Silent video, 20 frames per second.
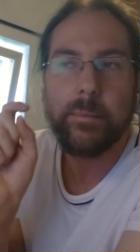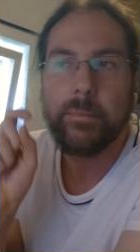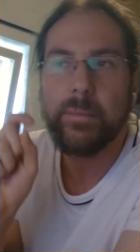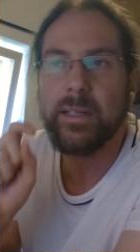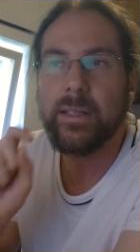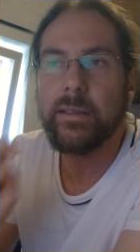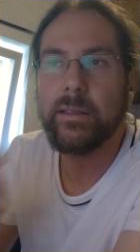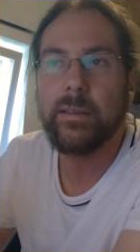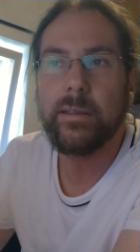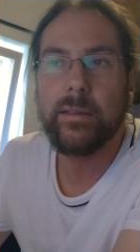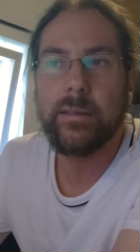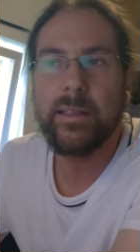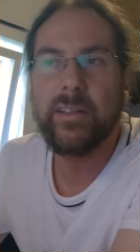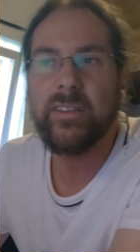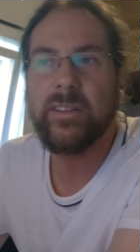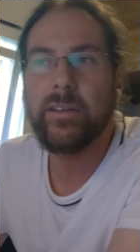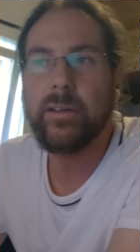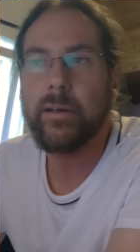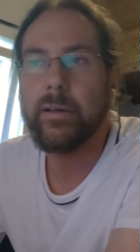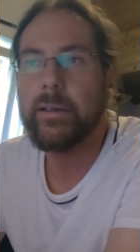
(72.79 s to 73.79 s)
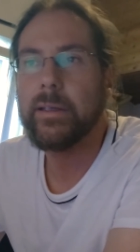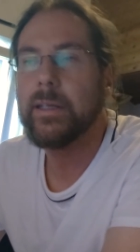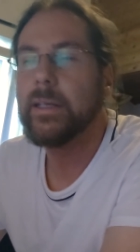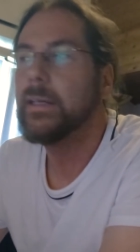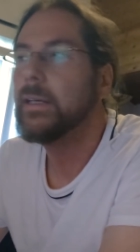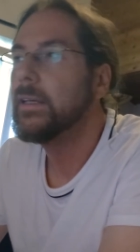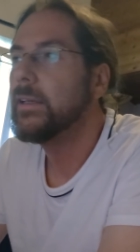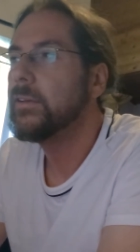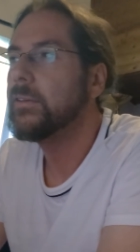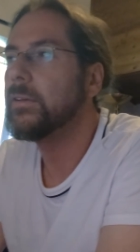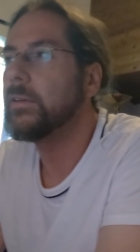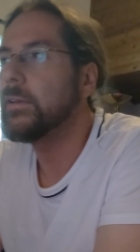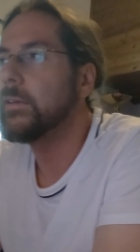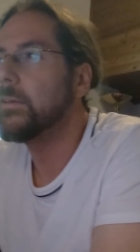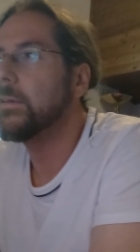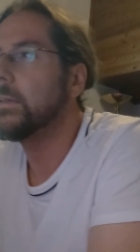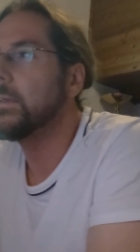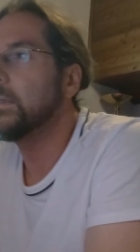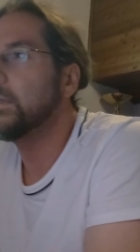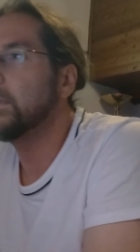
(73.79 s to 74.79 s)
but let's start. So
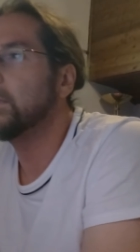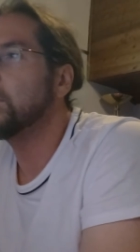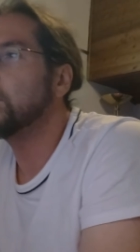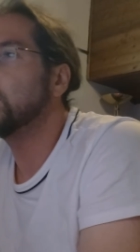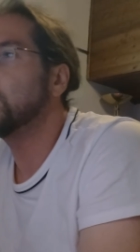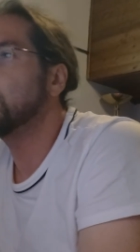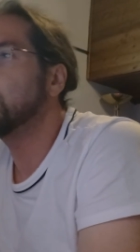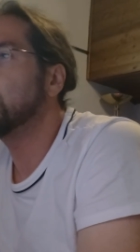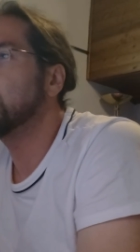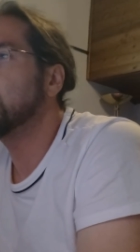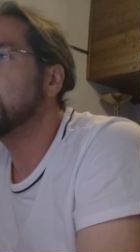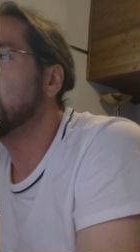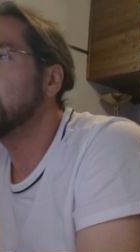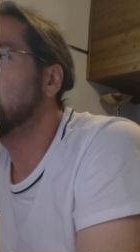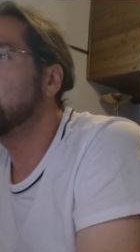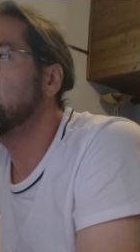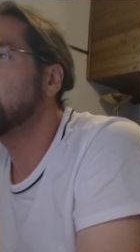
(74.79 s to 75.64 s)
it's a, it, it this